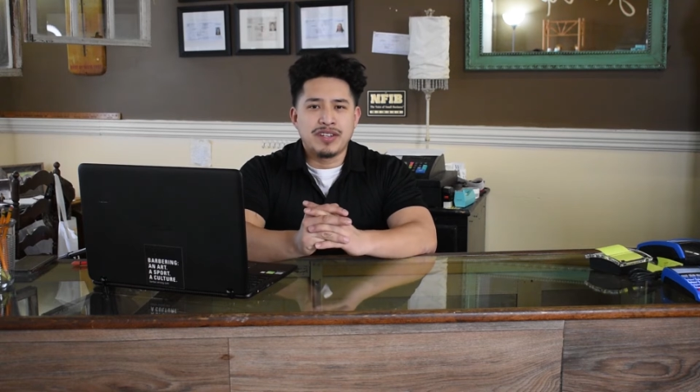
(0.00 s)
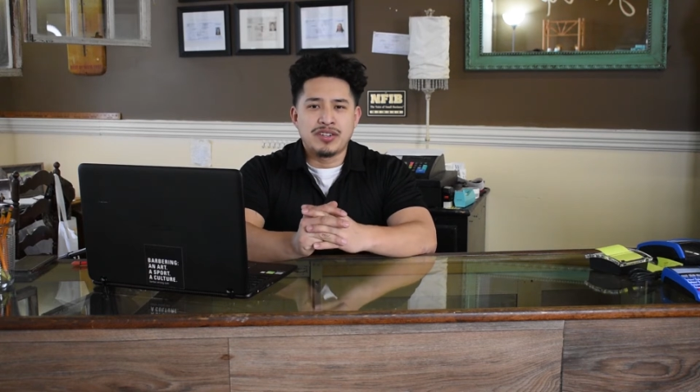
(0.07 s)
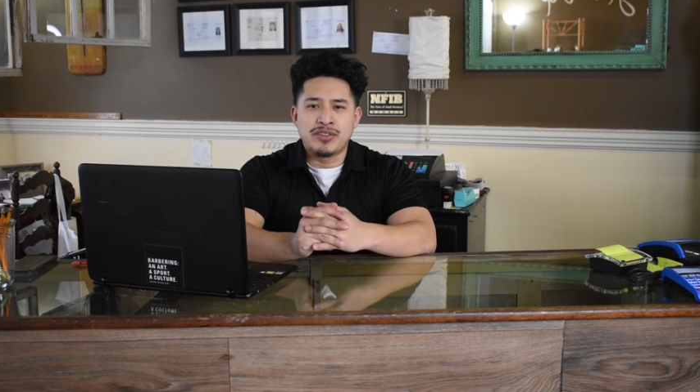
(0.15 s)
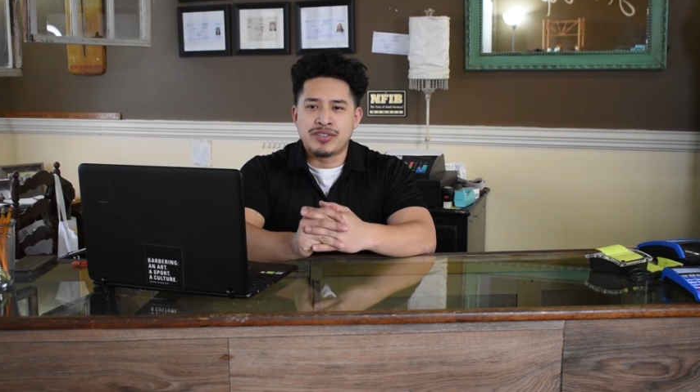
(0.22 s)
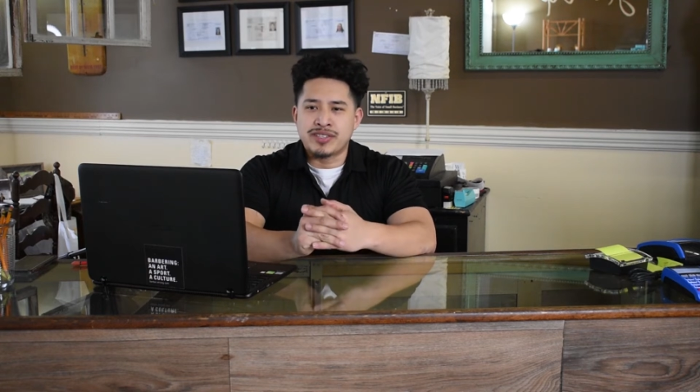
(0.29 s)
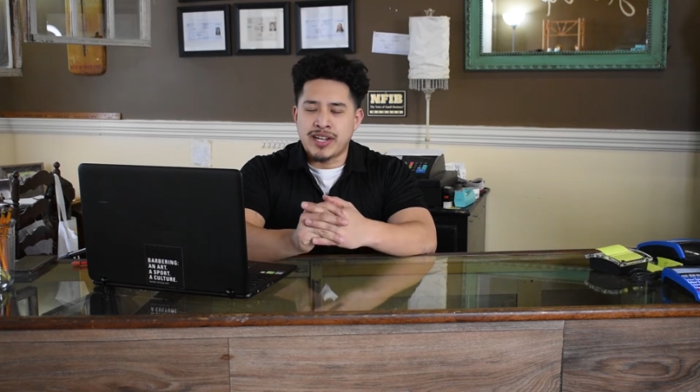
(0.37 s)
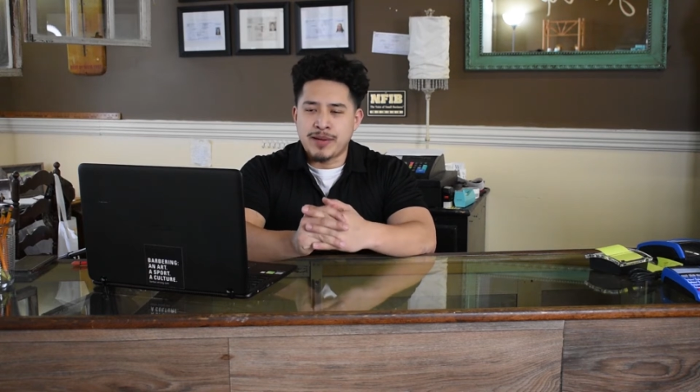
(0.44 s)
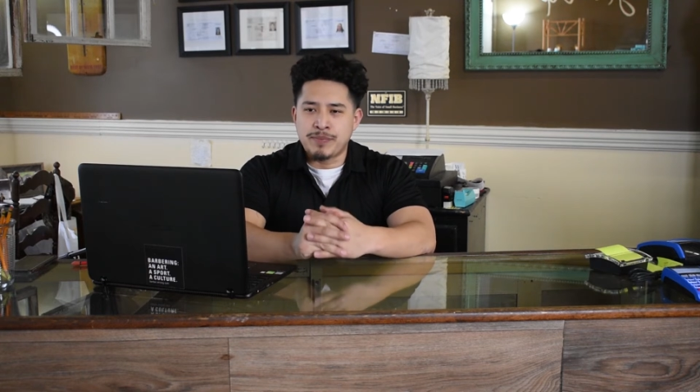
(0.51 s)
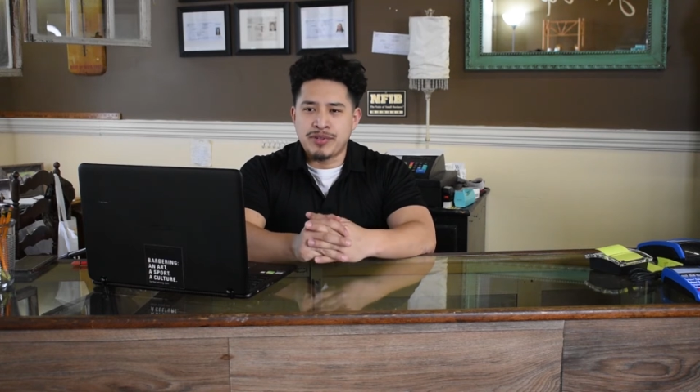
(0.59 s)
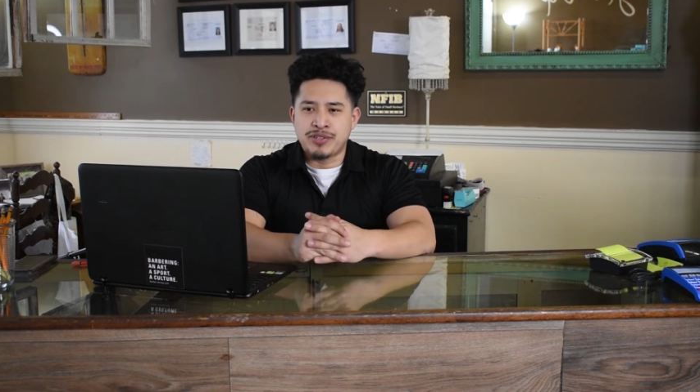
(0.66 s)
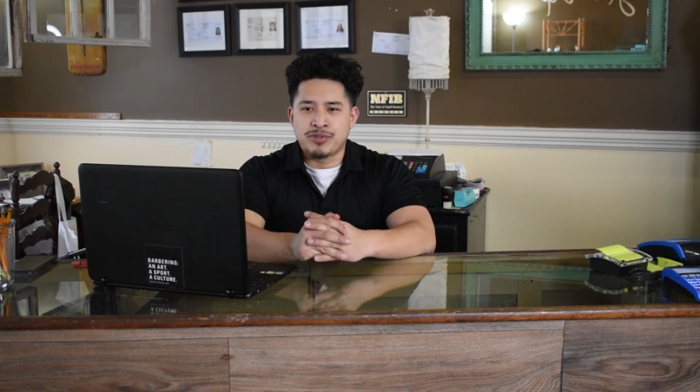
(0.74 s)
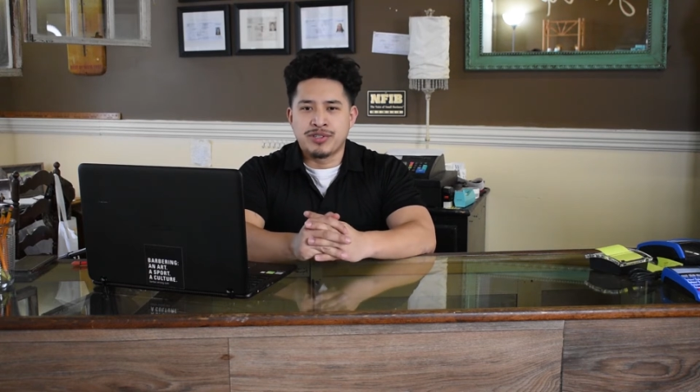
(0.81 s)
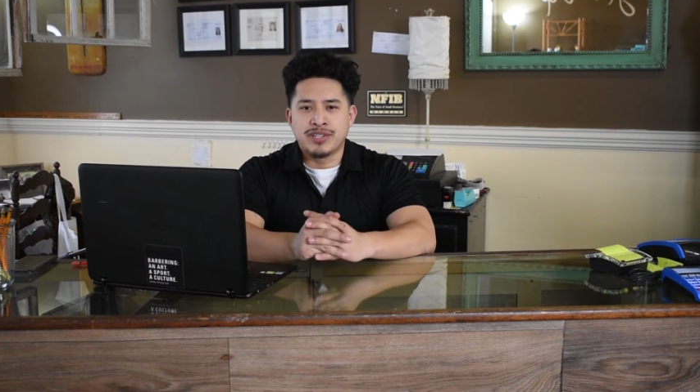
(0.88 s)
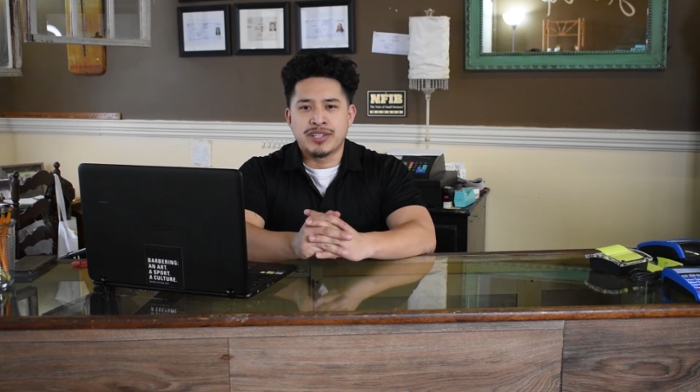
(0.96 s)
you're sloppy
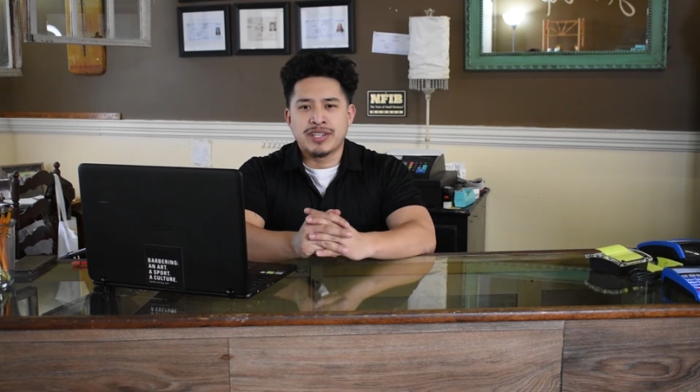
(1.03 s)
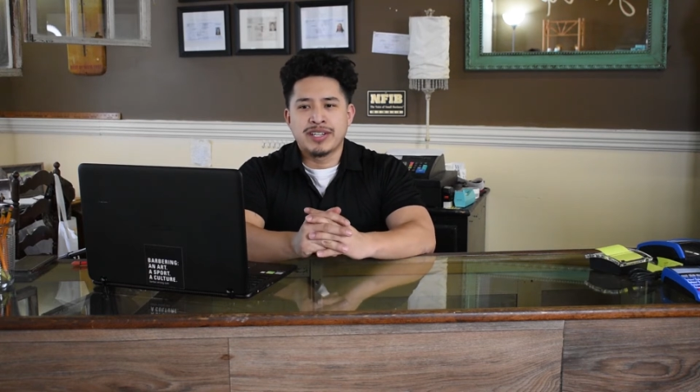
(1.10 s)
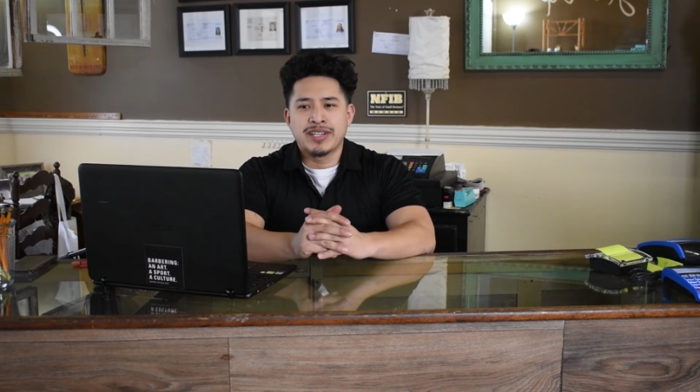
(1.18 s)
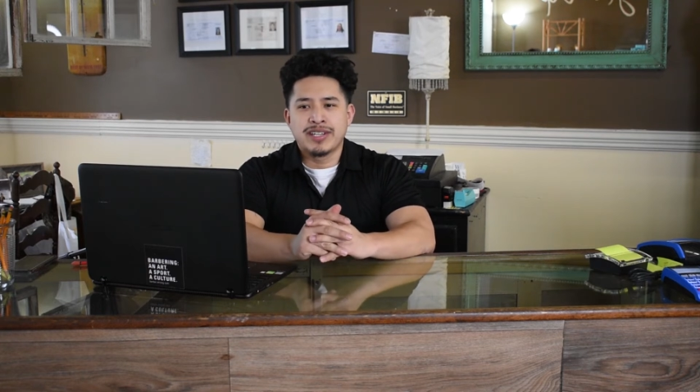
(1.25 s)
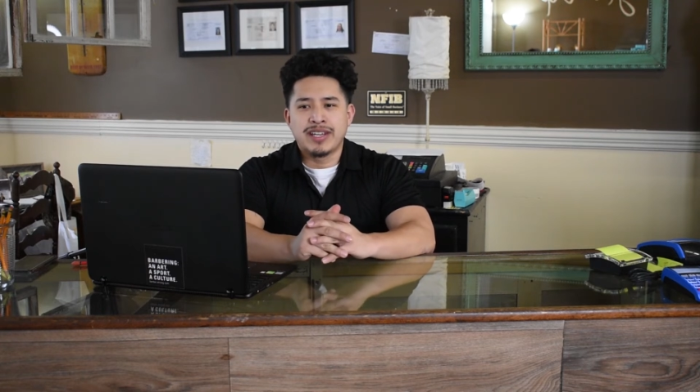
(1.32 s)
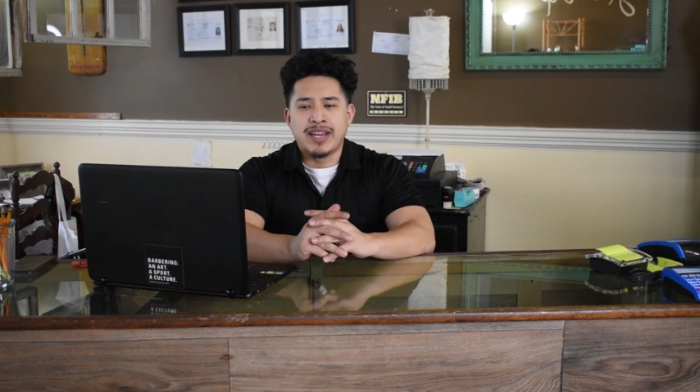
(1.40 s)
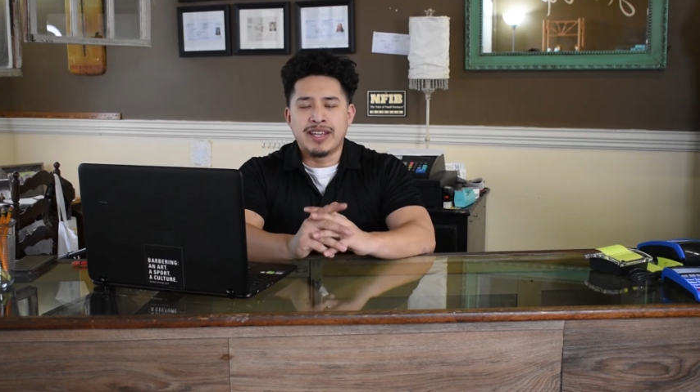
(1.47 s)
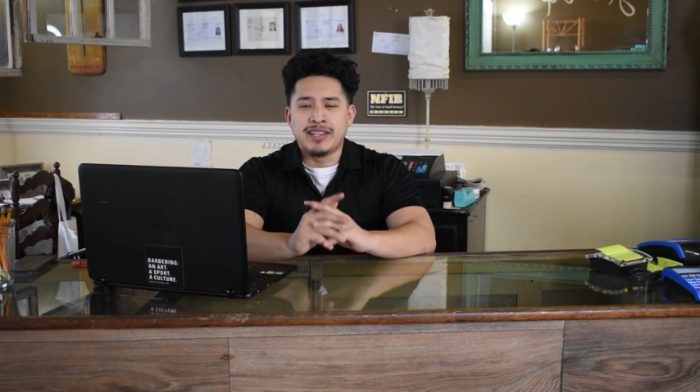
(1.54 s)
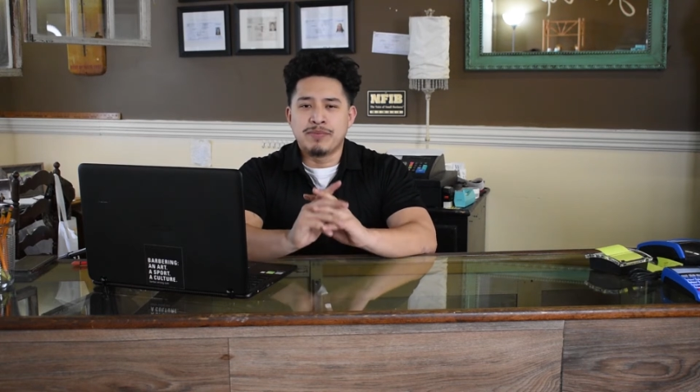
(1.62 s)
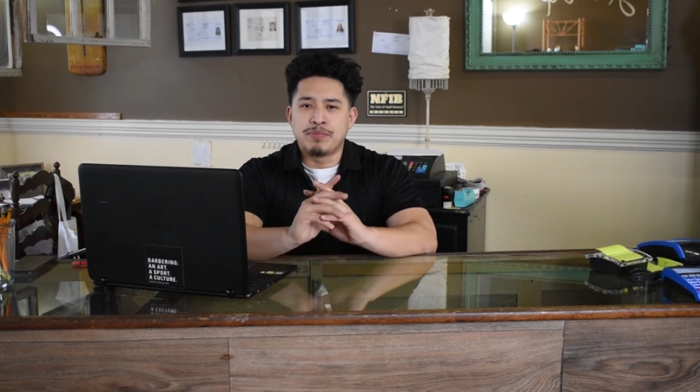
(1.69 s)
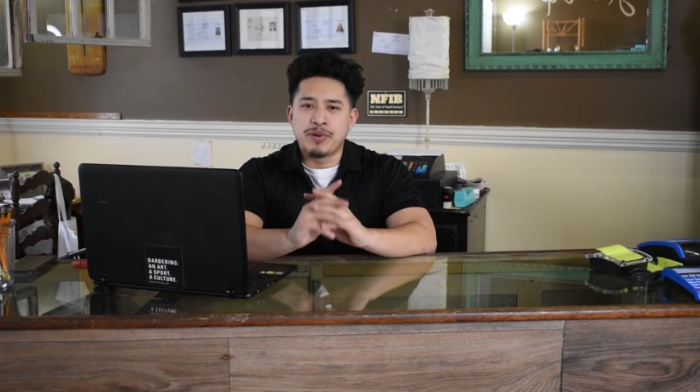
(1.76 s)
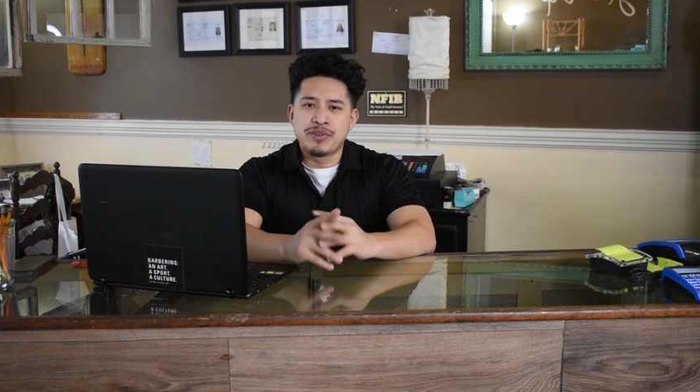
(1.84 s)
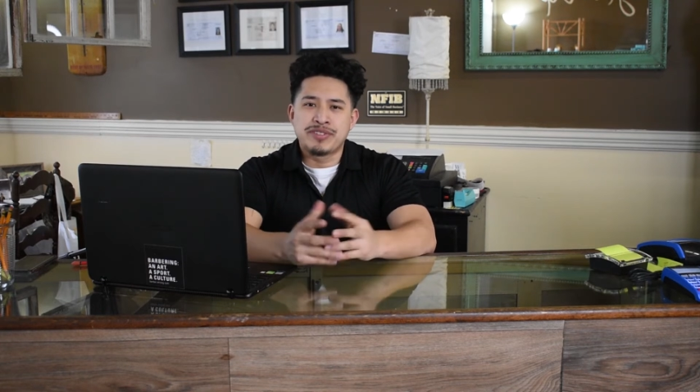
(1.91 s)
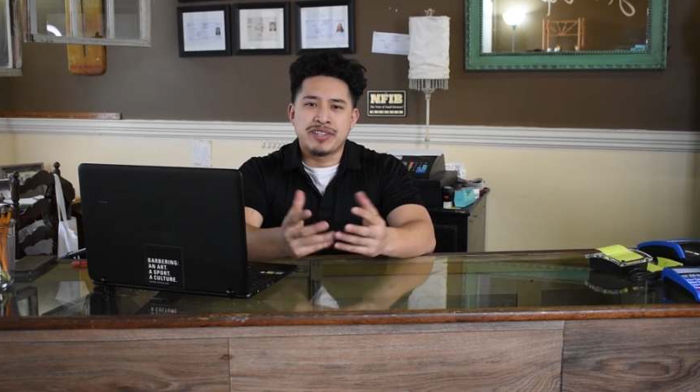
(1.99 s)
drunk, and you
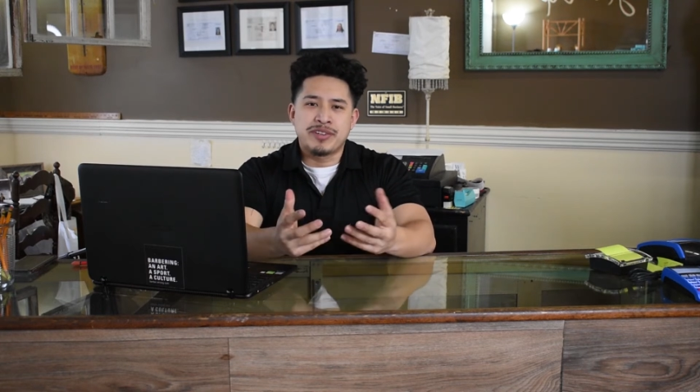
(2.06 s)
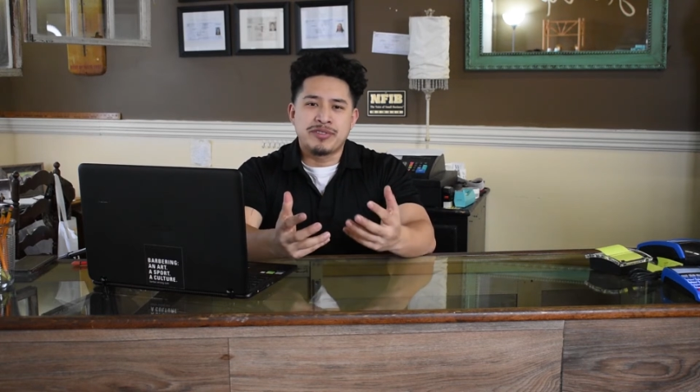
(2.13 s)
post it